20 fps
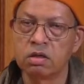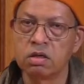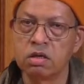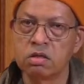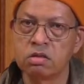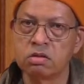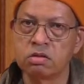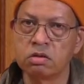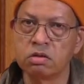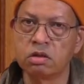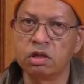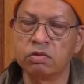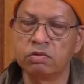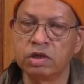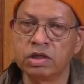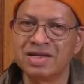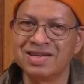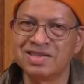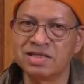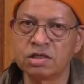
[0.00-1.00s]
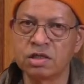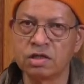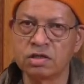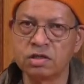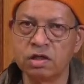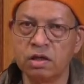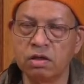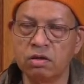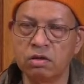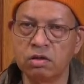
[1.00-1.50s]
So they were
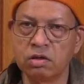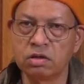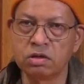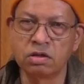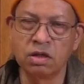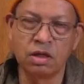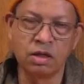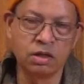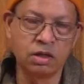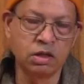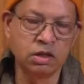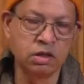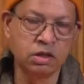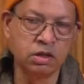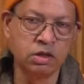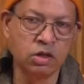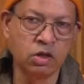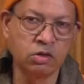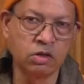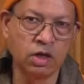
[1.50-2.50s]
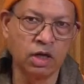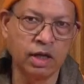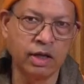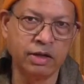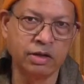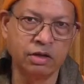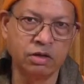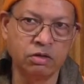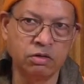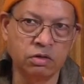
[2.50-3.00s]
discussing all this. Adhar did not
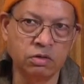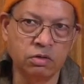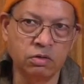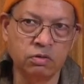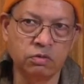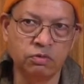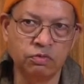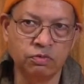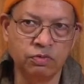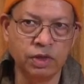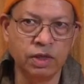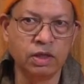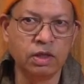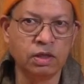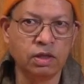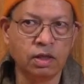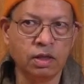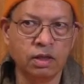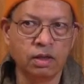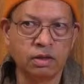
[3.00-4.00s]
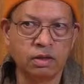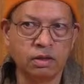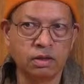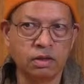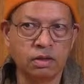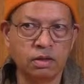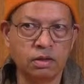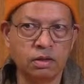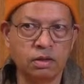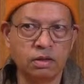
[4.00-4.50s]
like the way
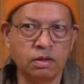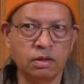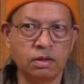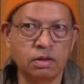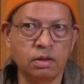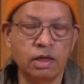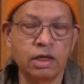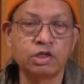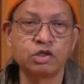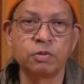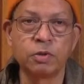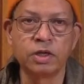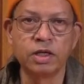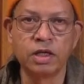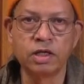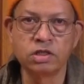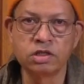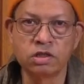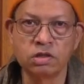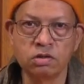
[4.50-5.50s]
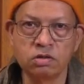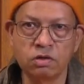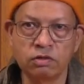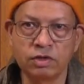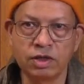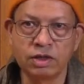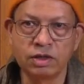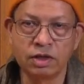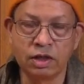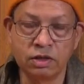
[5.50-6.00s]
the explanations of
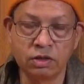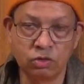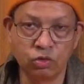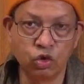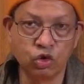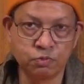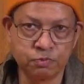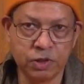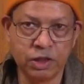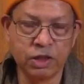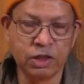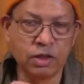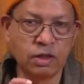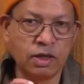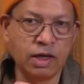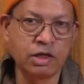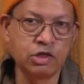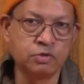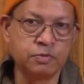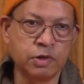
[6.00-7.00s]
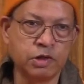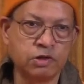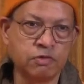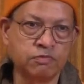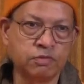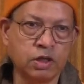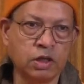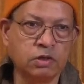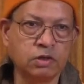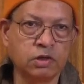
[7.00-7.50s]
those particular aspect of
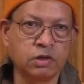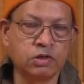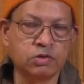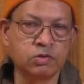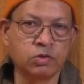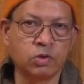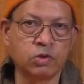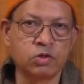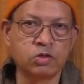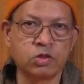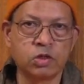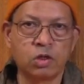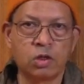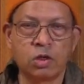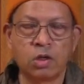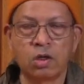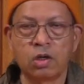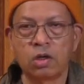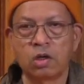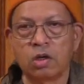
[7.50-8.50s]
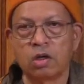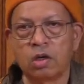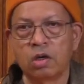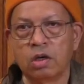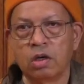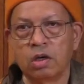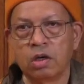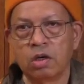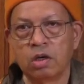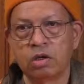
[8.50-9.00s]
tantras was.
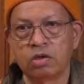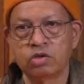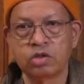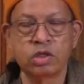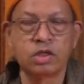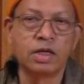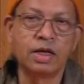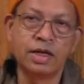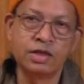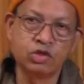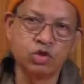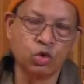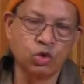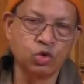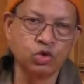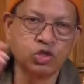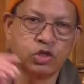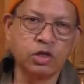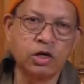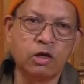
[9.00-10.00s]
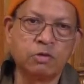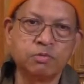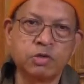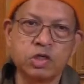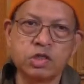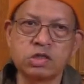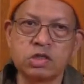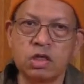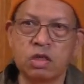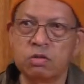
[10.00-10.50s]
So he said, let's go to Sri
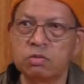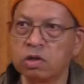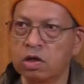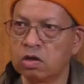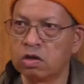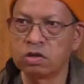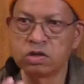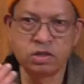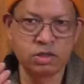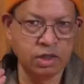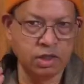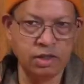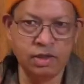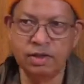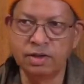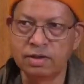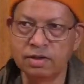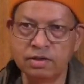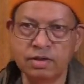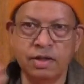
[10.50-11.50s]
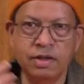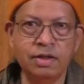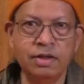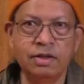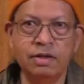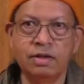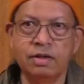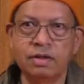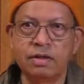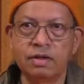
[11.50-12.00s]
Ramakrishna, because
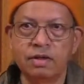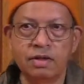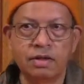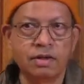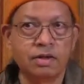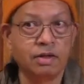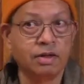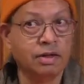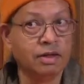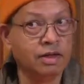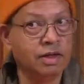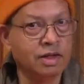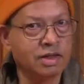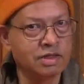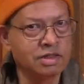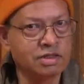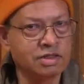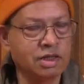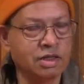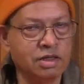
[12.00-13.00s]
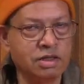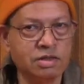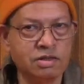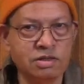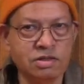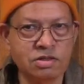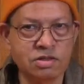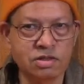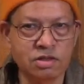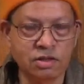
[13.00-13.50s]
he has studied
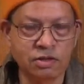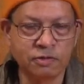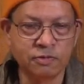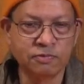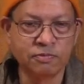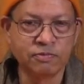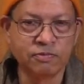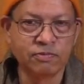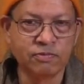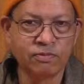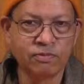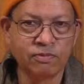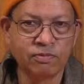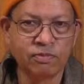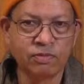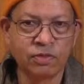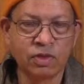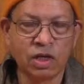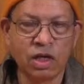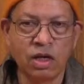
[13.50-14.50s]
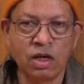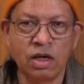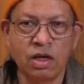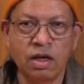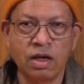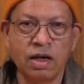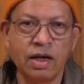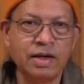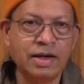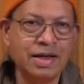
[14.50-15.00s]
this thing.
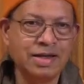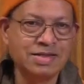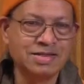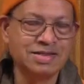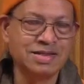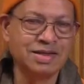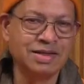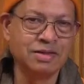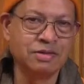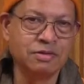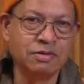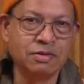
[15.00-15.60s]
And as they